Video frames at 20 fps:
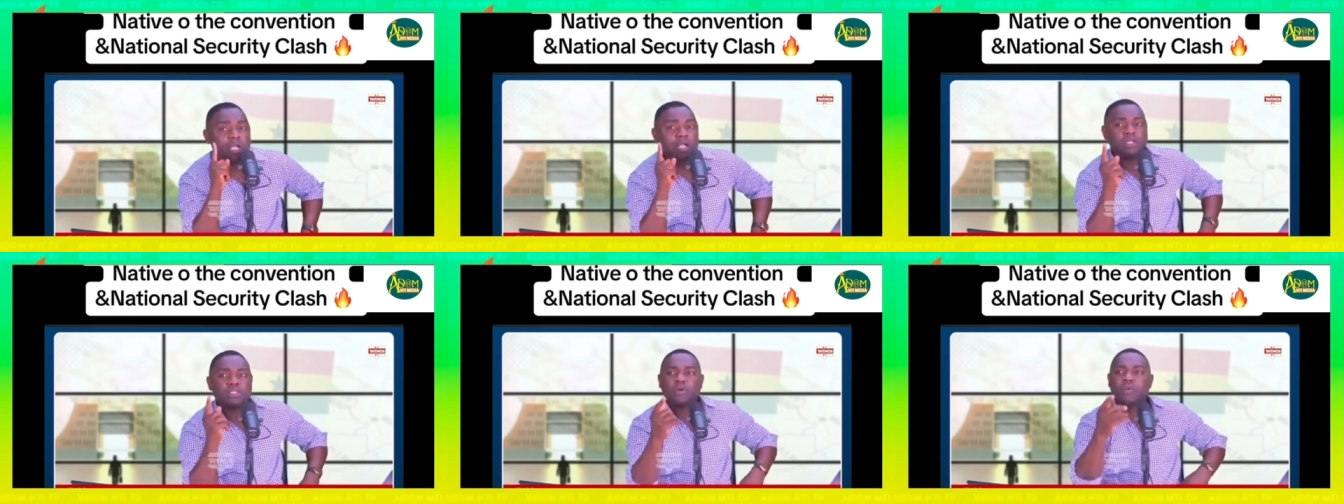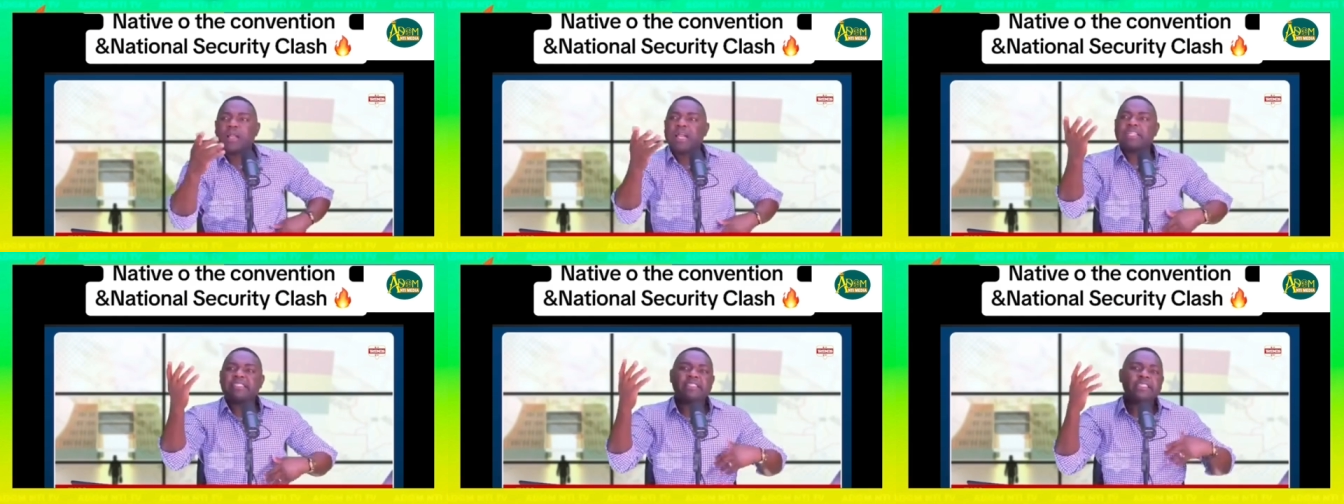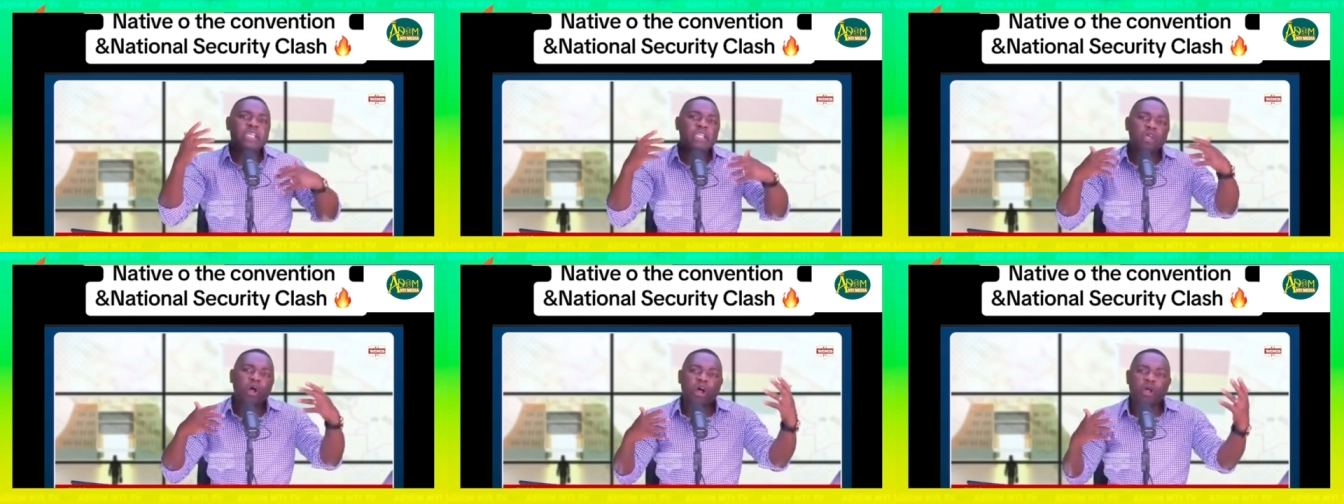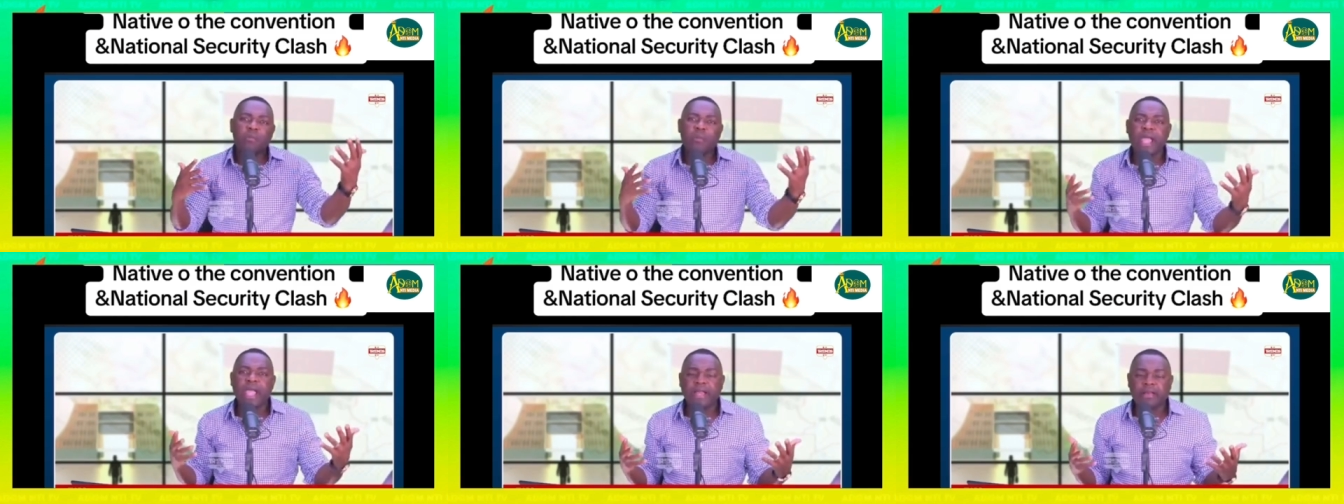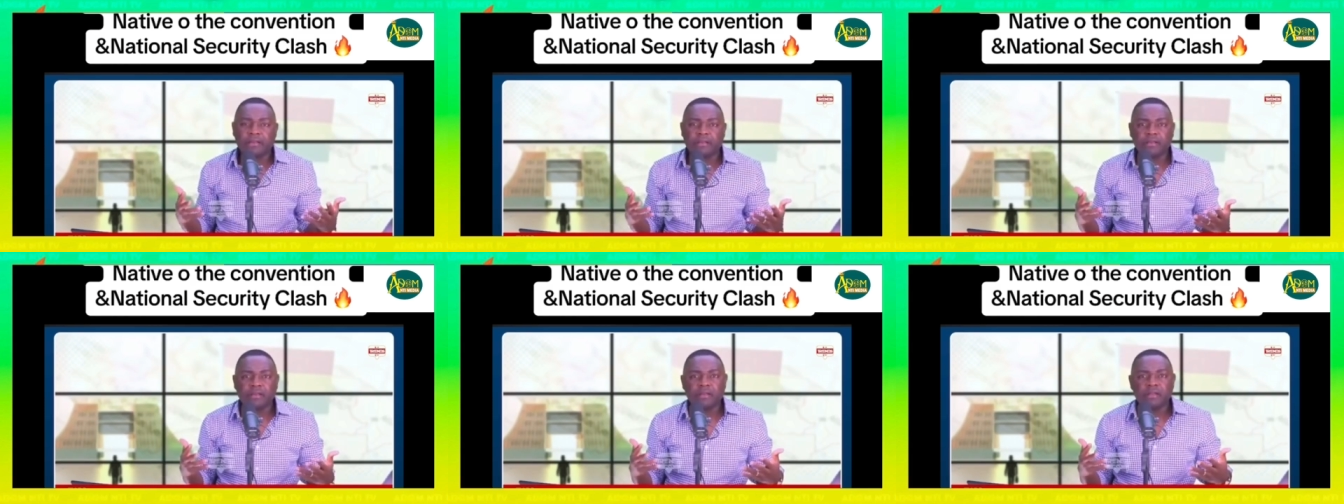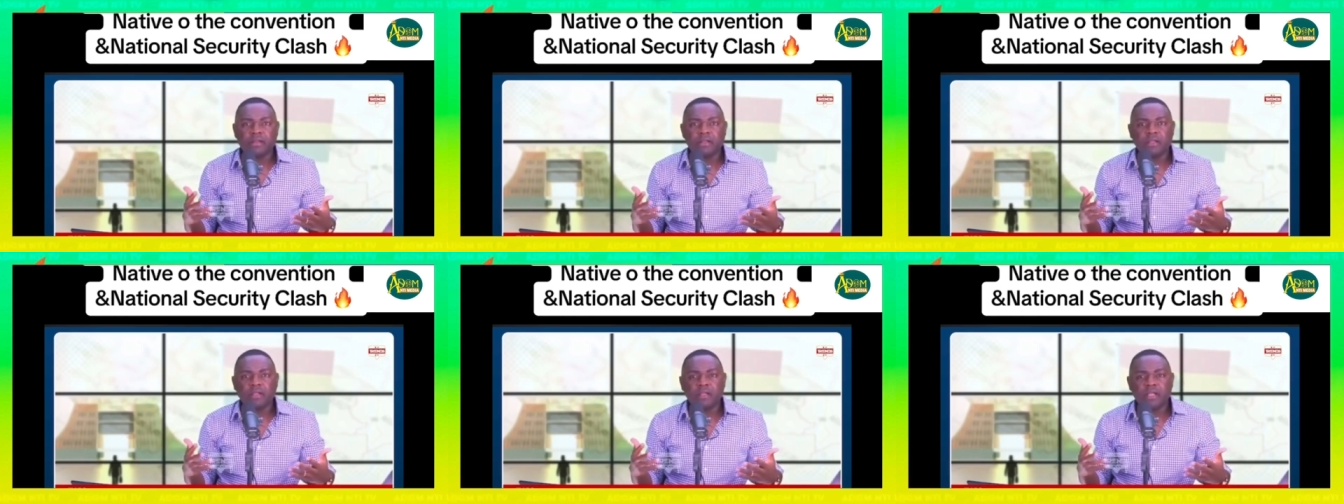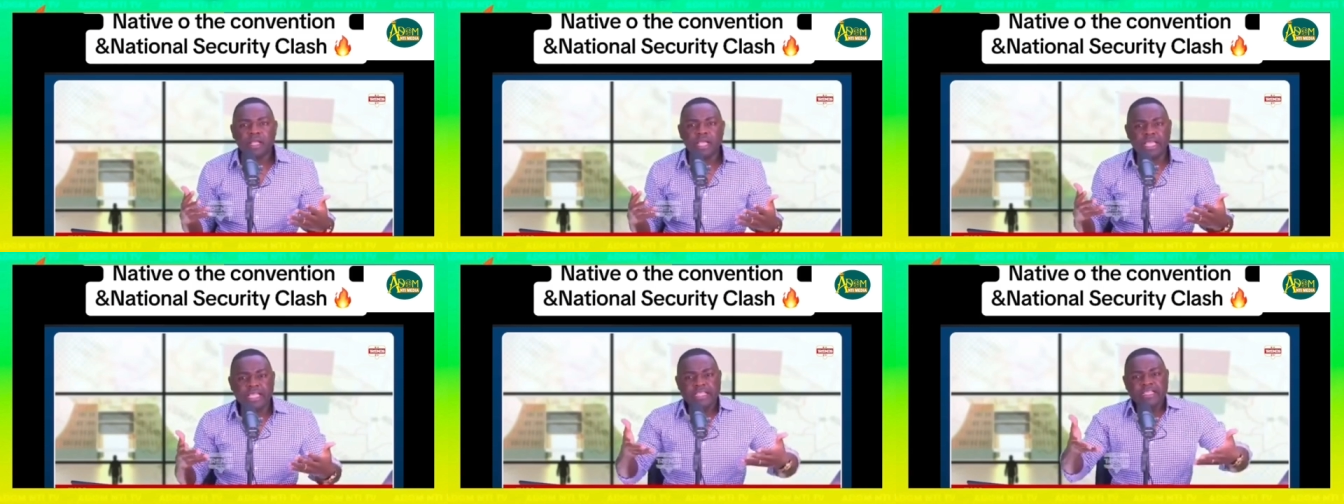So when I see young men
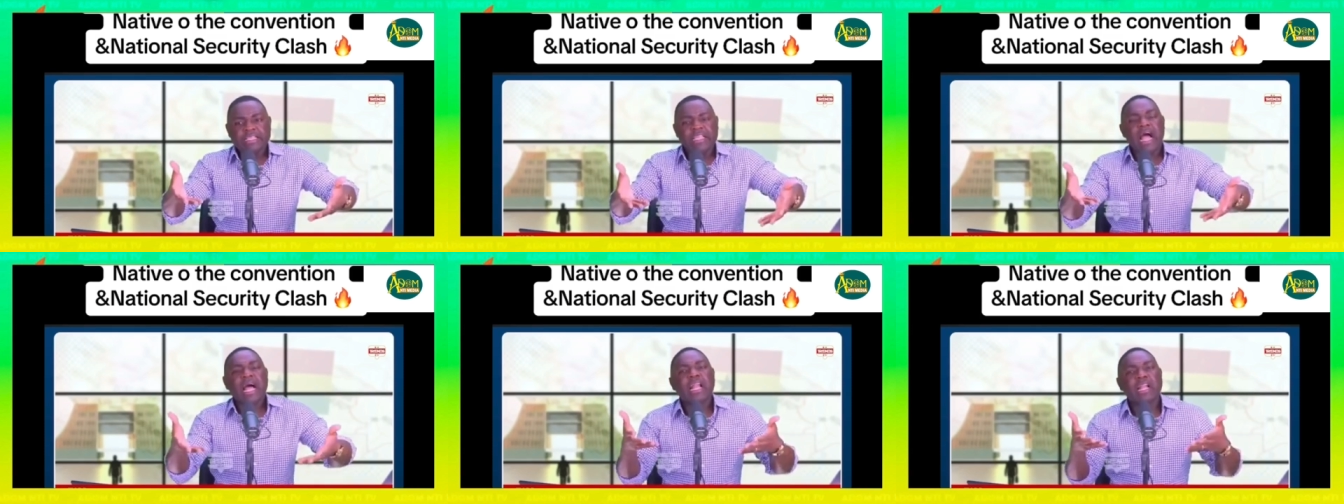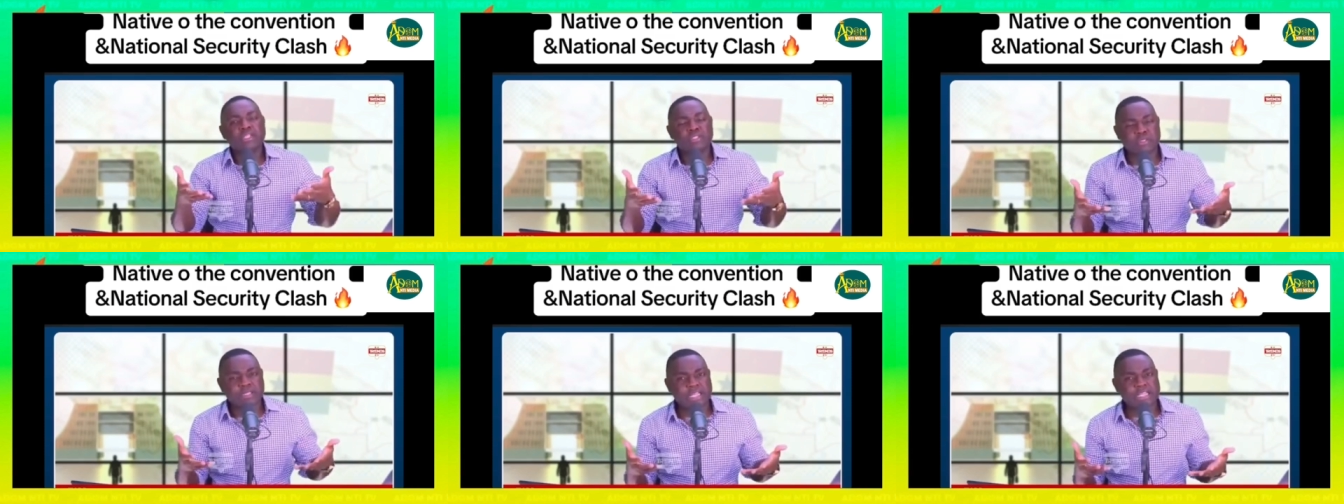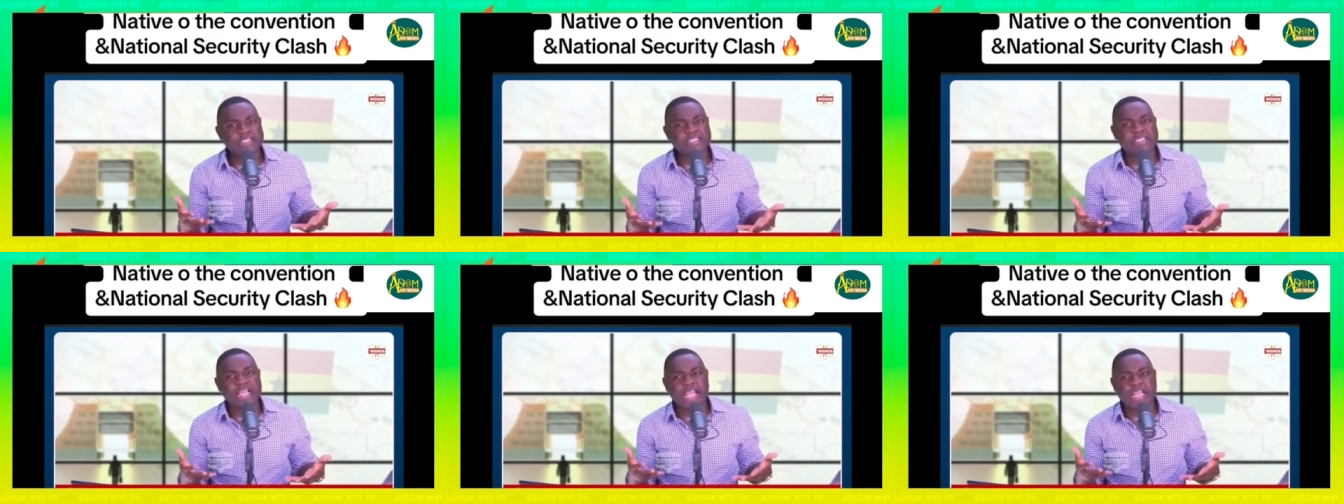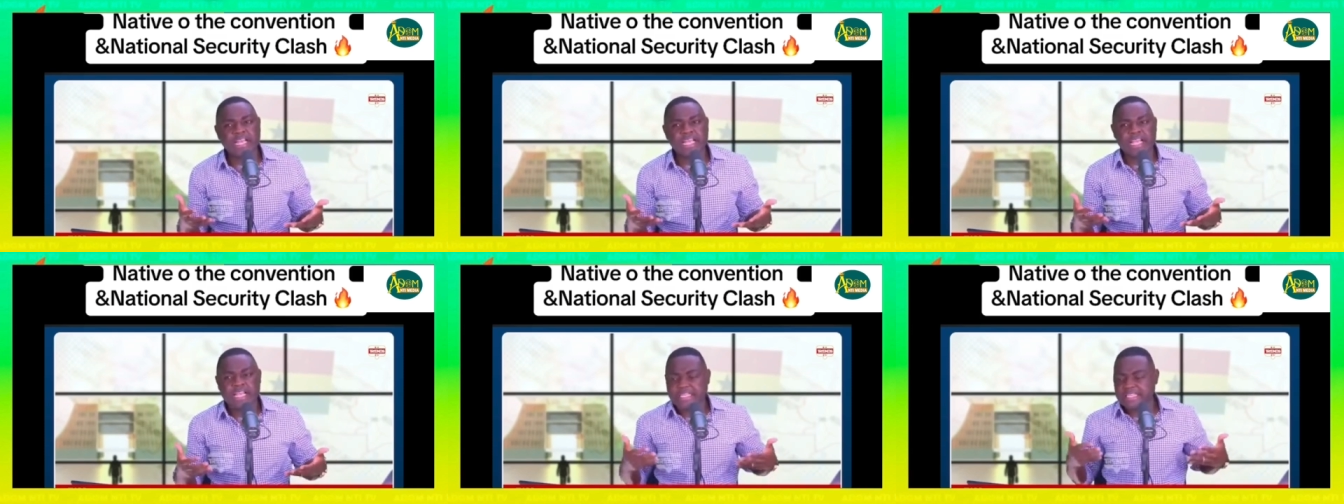in Ghana today saying